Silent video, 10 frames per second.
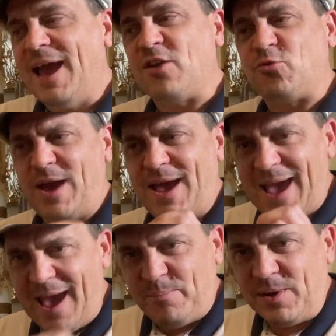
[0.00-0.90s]
As where
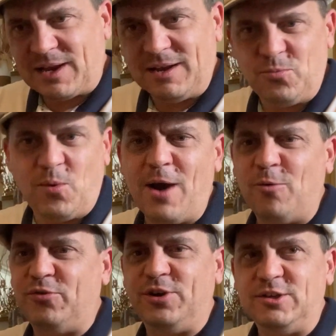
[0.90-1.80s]
epically
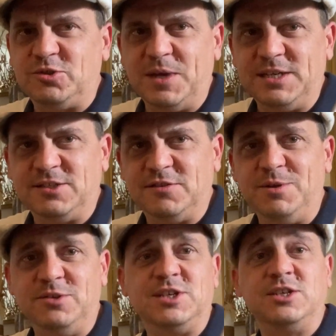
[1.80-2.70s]
well-produced pieces of
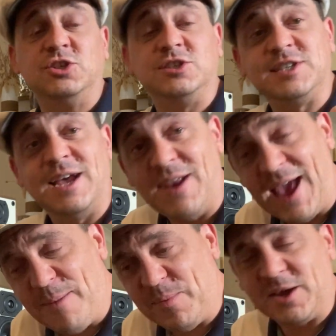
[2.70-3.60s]
music just sound
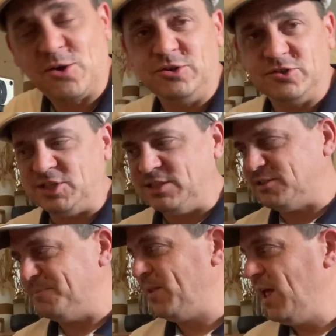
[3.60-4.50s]
epic on your system.